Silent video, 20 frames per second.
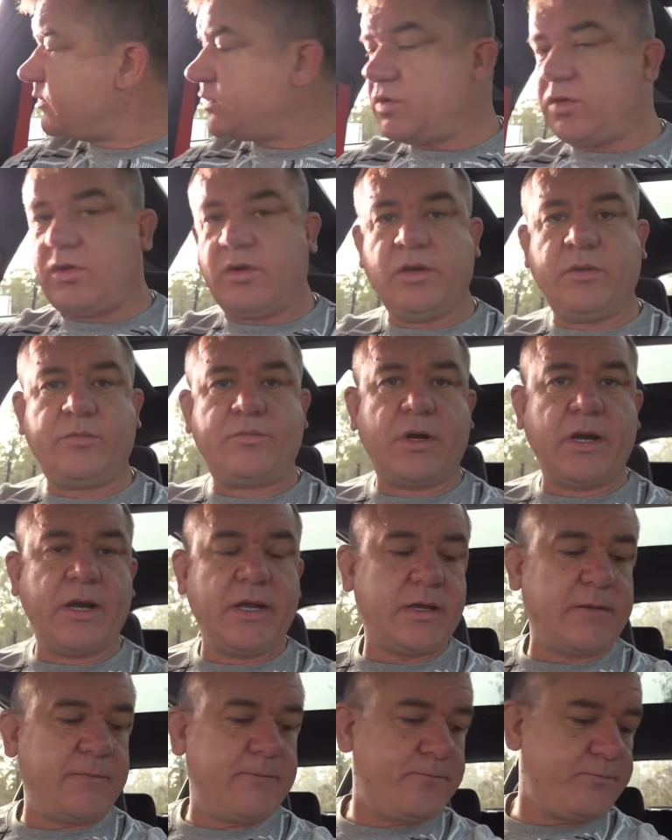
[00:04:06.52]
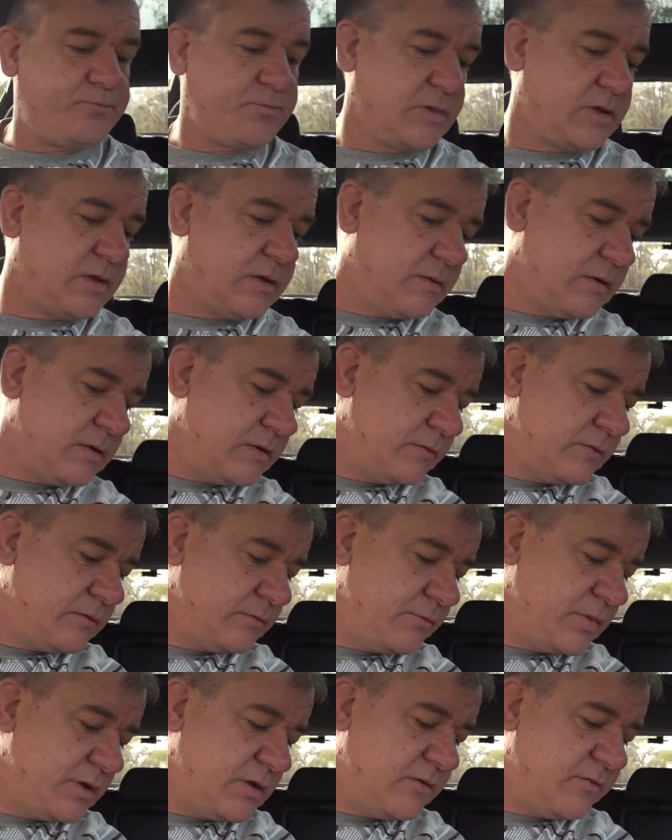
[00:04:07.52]
toilet break,
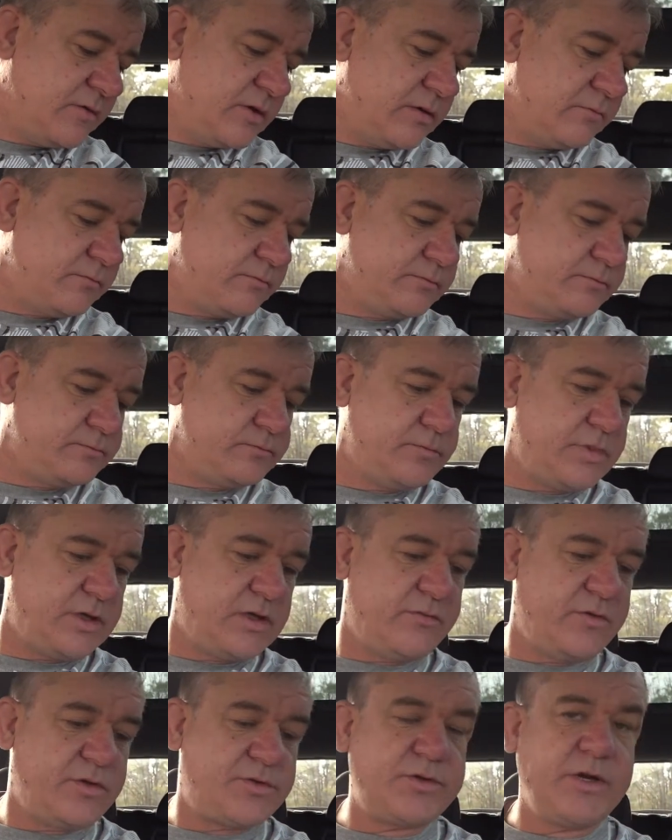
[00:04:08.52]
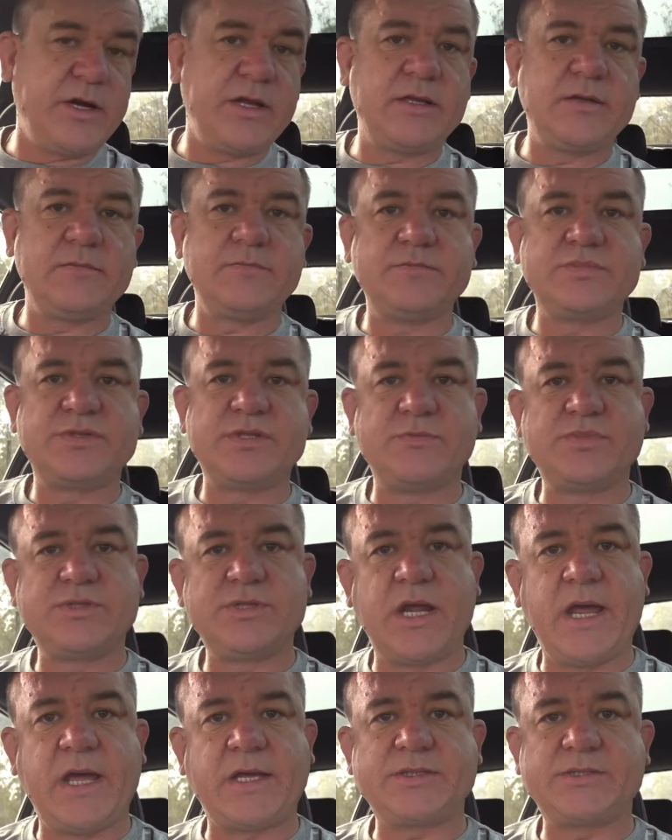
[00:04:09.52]
bit of a drink, some
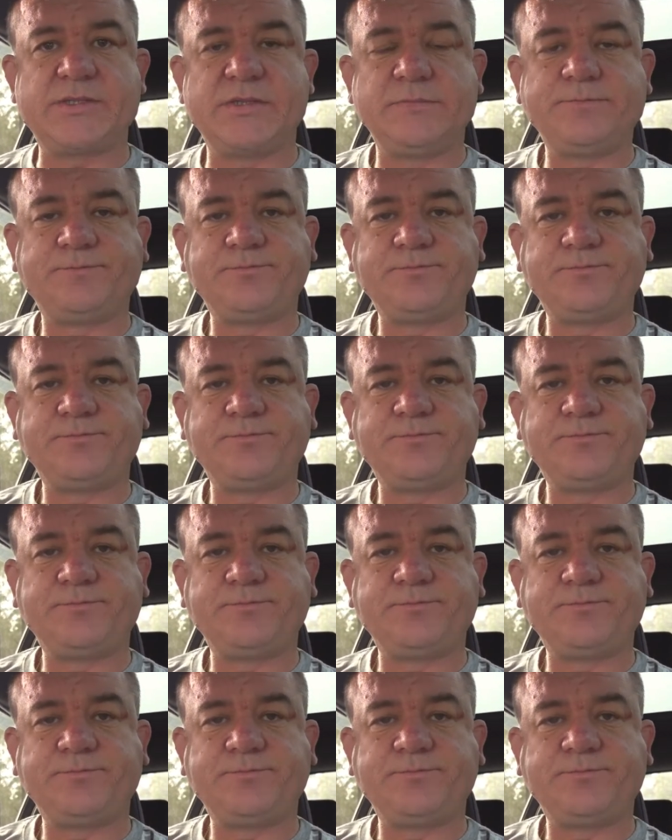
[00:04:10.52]
snacks,